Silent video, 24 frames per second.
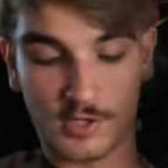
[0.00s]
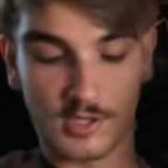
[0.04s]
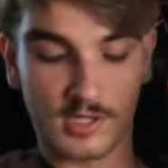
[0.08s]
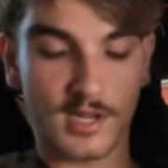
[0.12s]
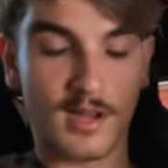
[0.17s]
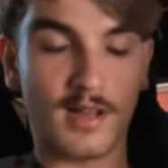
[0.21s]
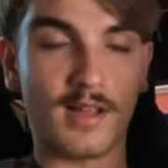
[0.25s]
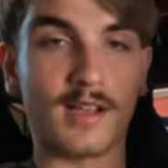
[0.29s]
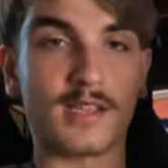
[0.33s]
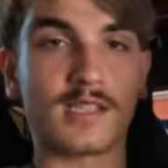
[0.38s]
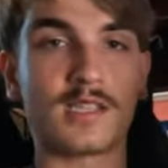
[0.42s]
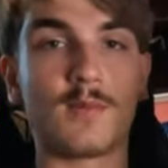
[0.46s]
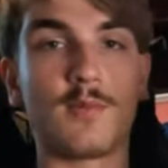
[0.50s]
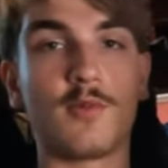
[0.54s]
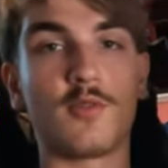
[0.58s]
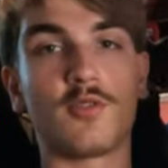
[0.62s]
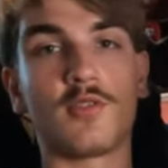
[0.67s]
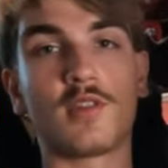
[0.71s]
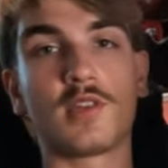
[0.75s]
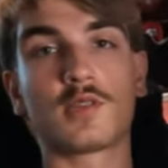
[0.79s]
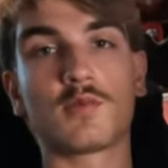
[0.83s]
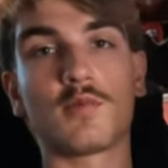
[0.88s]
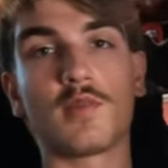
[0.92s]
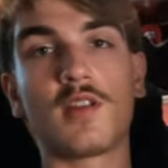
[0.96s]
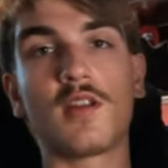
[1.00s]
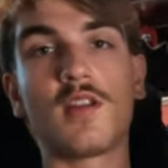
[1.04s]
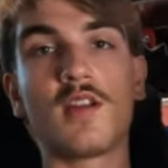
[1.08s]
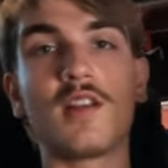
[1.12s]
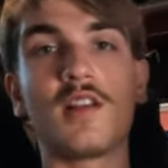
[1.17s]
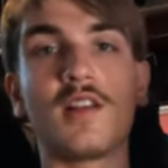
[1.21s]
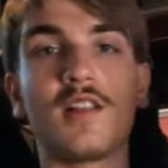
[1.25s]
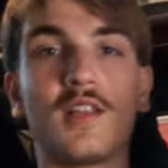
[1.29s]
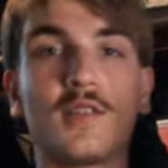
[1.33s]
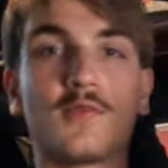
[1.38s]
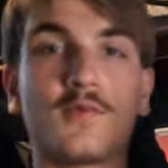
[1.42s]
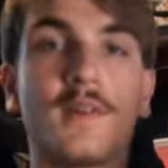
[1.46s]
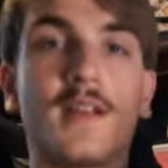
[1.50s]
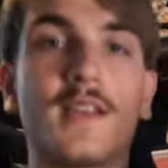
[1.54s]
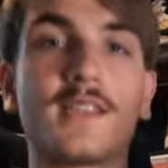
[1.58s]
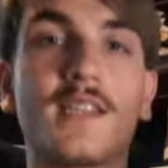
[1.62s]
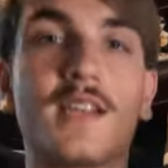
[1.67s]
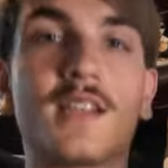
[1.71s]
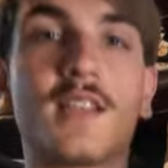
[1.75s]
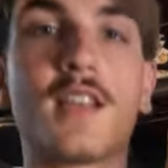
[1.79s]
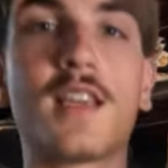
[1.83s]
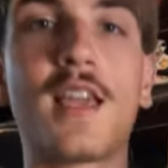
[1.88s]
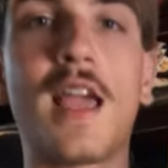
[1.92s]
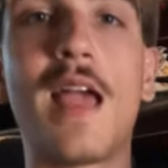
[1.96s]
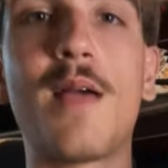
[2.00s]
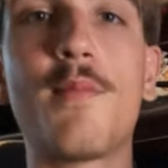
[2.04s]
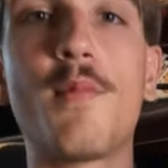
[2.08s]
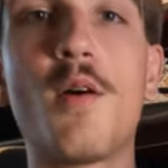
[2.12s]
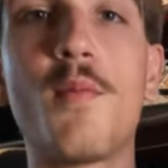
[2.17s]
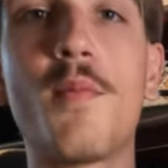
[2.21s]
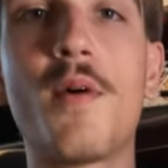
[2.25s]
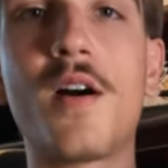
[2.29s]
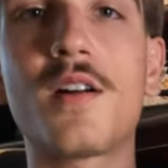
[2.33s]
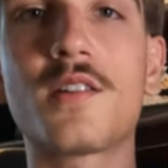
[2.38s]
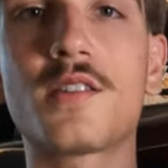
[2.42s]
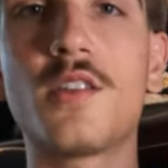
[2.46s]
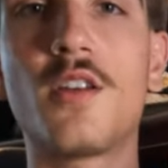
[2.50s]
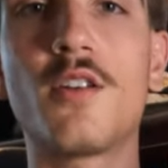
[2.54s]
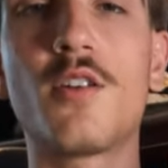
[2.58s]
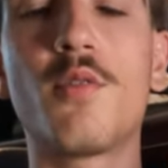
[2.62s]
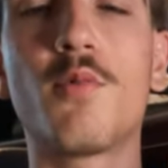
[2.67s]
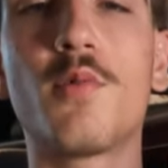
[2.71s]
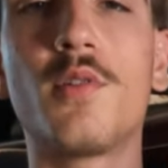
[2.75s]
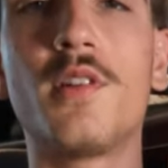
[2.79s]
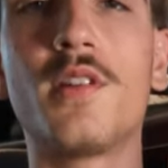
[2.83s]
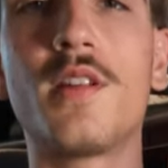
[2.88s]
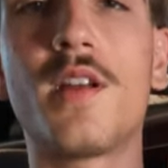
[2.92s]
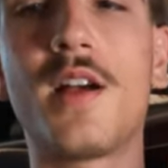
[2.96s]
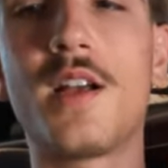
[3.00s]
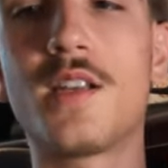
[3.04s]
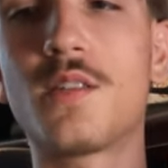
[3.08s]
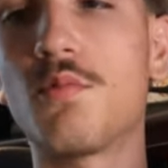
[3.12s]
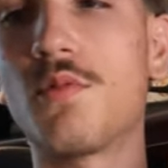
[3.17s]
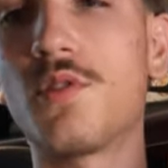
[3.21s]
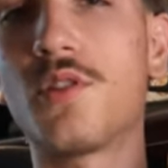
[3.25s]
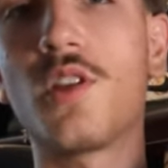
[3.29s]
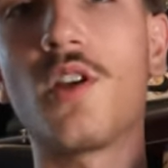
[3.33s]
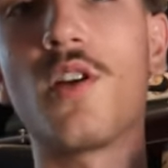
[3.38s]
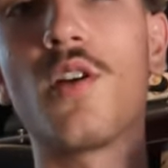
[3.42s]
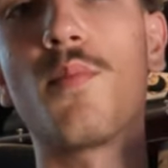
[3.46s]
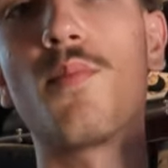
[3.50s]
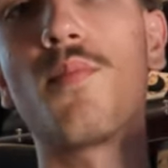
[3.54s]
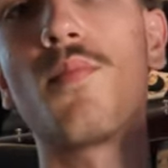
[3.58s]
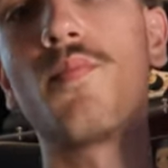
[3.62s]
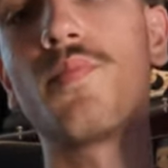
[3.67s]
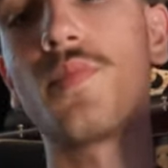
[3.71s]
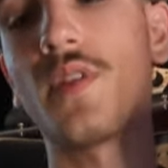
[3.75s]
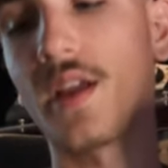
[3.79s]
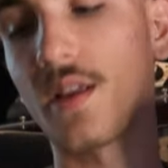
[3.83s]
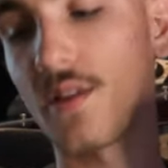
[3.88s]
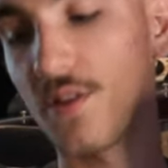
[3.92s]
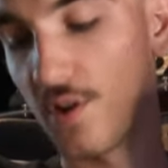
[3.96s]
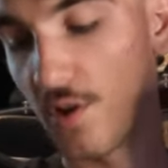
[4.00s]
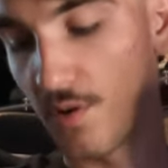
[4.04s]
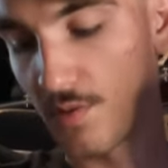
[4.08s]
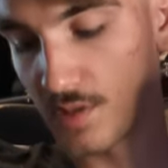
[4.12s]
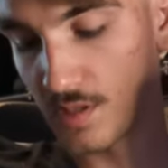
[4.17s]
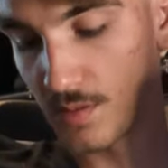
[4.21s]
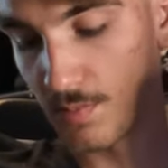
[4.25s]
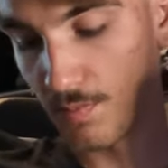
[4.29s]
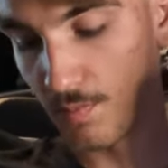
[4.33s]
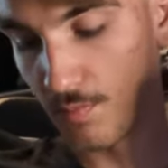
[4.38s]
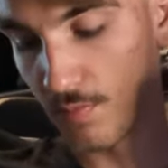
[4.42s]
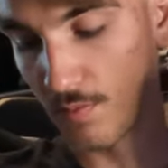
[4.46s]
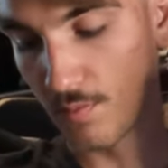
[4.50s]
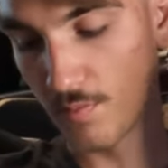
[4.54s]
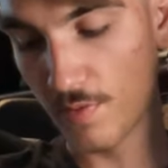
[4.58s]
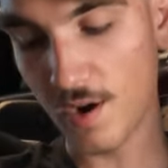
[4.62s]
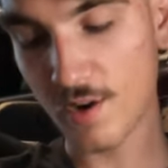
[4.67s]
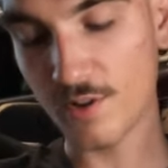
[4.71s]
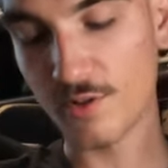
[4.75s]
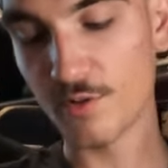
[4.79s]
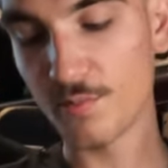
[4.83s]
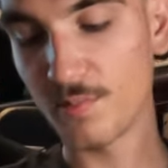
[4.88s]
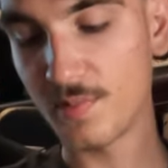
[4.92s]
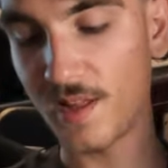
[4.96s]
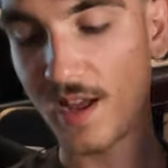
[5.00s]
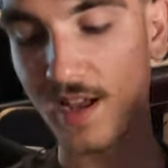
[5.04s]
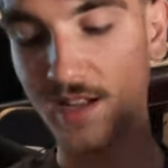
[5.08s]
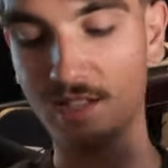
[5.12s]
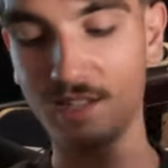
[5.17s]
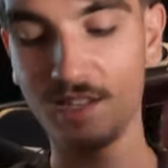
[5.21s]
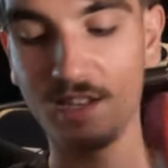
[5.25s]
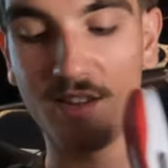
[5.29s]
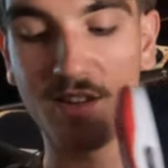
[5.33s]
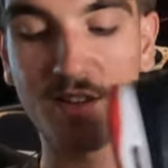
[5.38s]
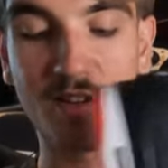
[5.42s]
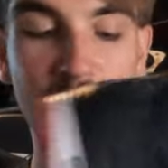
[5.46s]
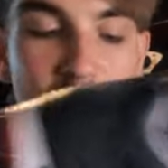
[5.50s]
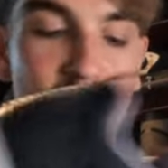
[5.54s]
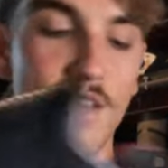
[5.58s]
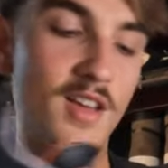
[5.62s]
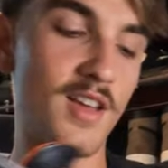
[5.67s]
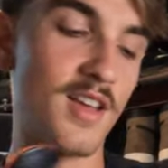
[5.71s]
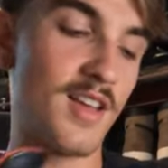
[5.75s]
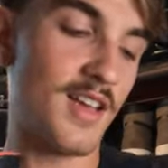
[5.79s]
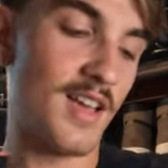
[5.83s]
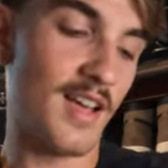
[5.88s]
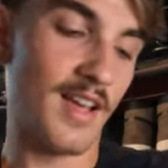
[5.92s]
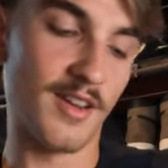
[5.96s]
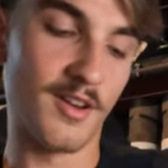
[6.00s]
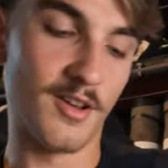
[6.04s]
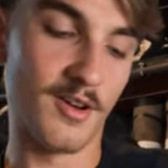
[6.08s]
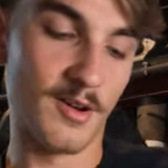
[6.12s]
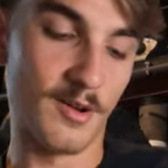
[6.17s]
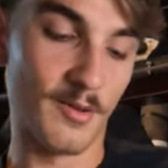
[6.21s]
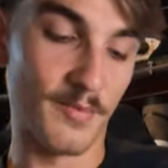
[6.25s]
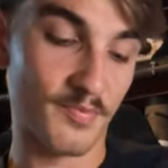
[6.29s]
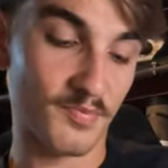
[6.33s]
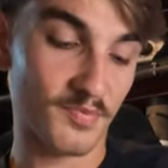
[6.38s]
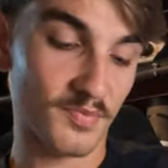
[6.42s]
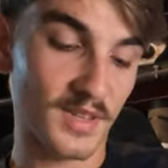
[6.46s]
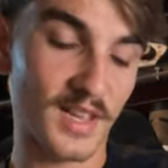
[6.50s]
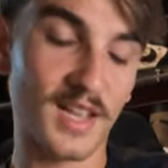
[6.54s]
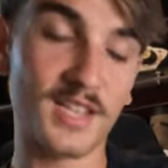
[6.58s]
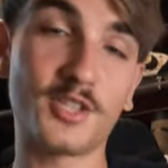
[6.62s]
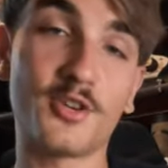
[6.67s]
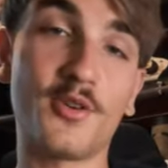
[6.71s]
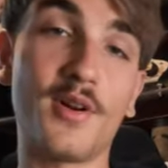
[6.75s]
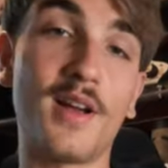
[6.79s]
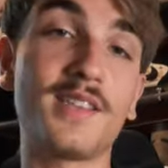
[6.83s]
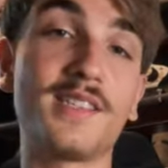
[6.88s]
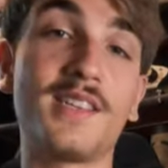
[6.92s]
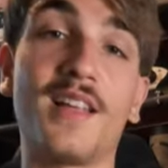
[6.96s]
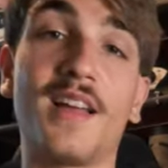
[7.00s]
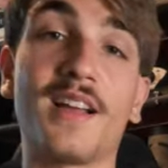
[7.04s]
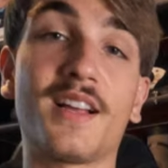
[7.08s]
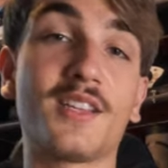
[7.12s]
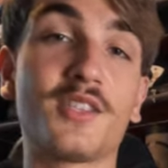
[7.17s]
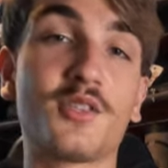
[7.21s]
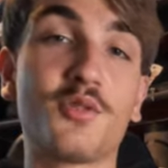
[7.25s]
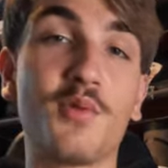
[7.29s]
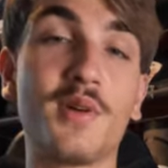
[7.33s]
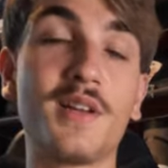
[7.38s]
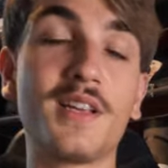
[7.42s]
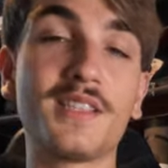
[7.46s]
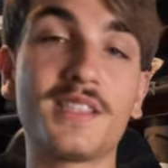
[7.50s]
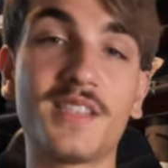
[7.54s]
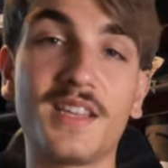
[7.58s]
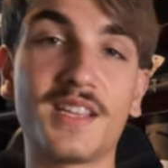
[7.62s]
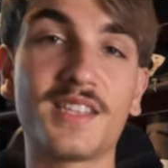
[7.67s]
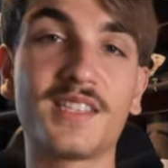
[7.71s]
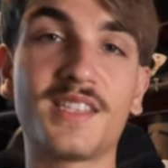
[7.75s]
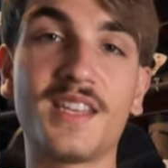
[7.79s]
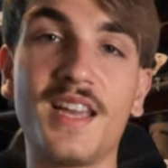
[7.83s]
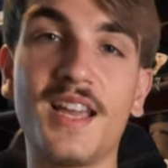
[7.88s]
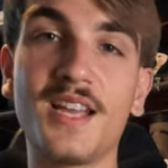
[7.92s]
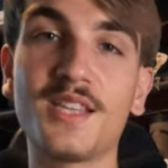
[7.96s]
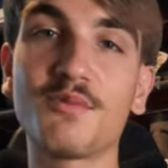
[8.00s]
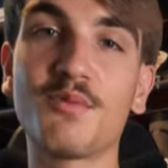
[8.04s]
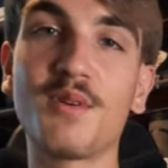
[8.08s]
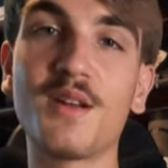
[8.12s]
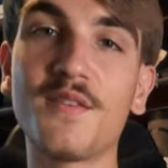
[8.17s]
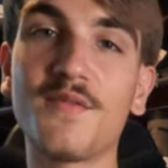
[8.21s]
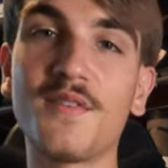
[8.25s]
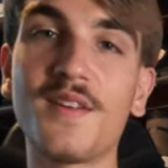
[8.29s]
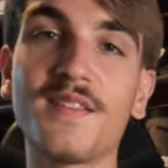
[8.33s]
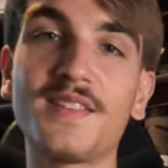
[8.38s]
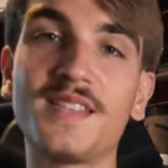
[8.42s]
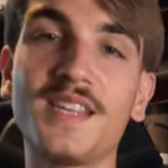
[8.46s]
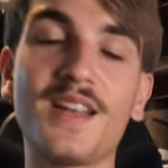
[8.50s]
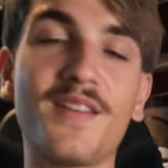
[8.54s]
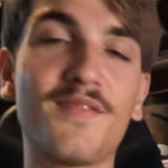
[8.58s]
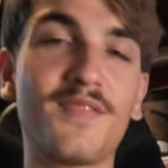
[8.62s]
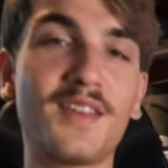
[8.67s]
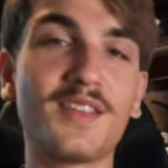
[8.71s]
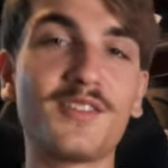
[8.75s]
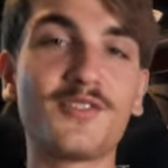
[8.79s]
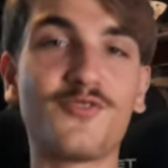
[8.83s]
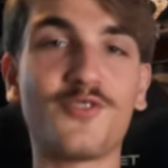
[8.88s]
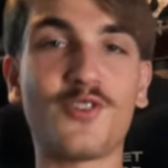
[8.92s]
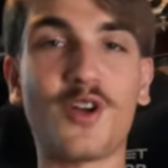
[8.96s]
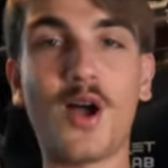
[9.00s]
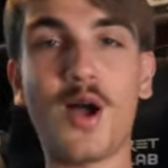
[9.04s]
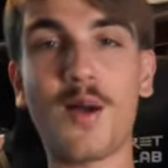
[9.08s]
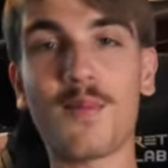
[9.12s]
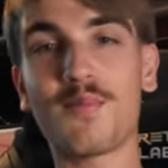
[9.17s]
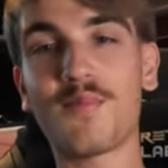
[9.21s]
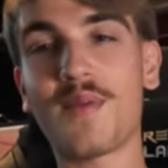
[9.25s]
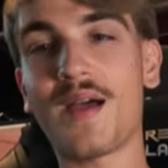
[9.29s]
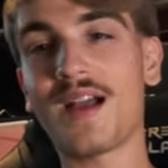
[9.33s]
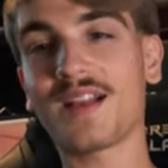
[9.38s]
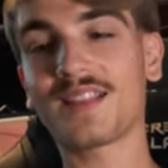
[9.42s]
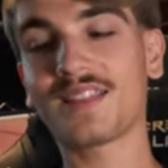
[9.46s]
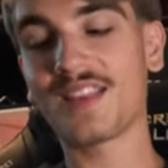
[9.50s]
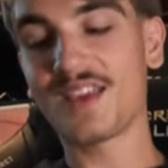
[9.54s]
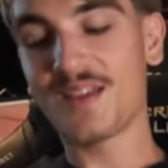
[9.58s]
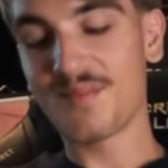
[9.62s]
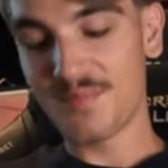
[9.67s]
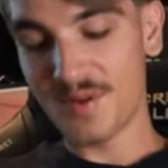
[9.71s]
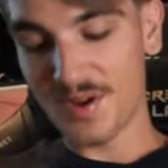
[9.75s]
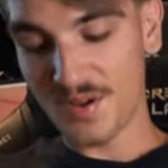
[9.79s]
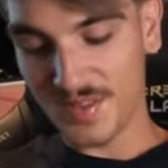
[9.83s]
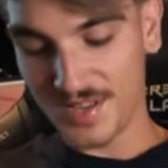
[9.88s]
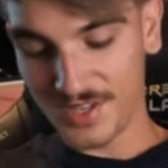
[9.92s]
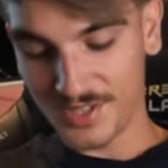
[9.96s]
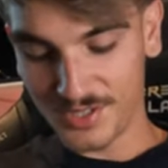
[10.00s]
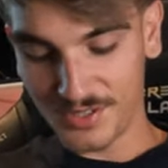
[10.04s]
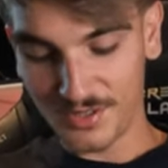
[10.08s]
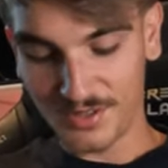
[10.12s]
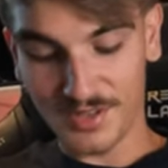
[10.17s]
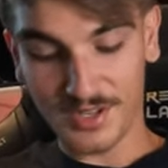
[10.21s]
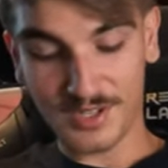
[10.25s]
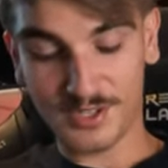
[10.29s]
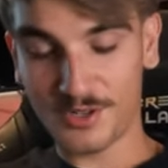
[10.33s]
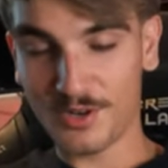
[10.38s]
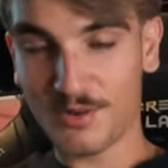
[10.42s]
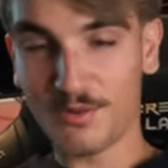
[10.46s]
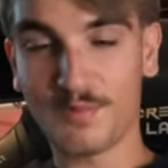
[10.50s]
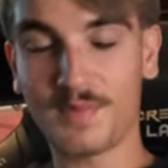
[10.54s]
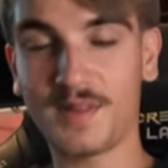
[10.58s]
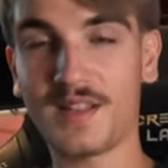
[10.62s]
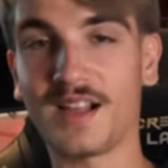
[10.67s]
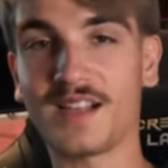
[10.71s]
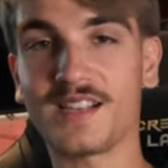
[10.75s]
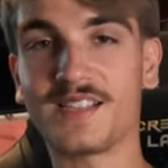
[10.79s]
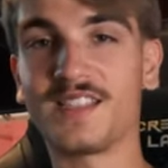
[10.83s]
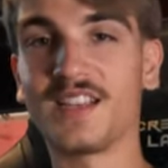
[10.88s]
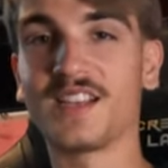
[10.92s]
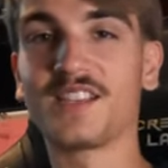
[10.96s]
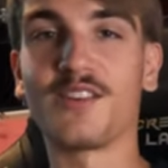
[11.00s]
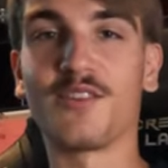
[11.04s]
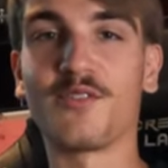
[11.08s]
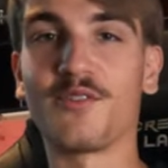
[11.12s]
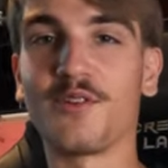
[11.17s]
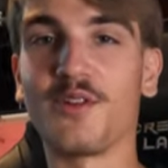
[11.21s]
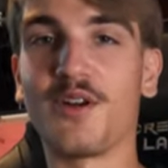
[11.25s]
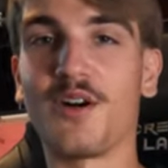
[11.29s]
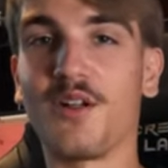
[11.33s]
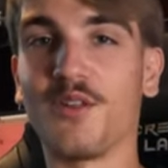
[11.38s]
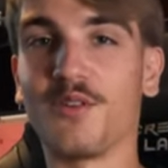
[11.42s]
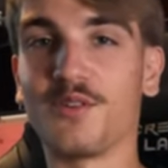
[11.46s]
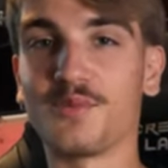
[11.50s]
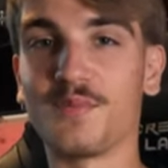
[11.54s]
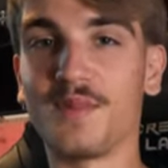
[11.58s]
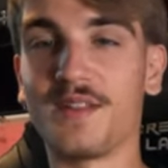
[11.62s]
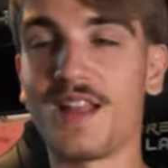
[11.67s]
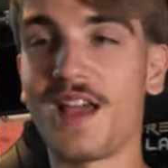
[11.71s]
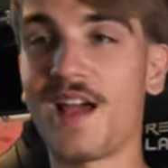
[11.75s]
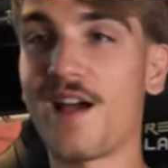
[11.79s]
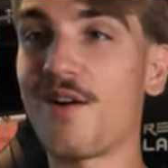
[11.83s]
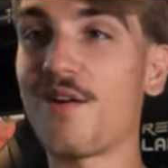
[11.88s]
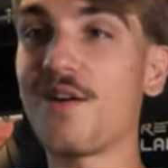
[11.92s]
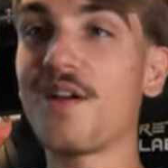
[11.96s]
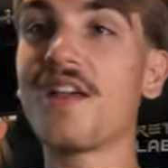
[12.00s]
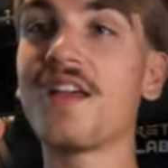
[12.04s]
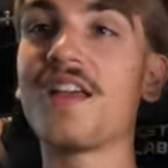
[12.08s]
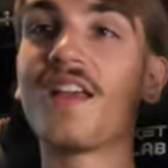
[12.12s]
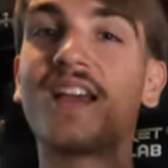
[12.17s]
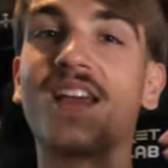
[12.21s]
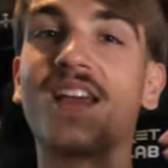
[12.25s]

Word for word: which is kind of like similar to this one this one has like the camo box logo really nice with the like you know just regular black tee and um, it's crazy. Like in 2016, 2015, if this dropped back then, bro, this this shirt would be like $600. But now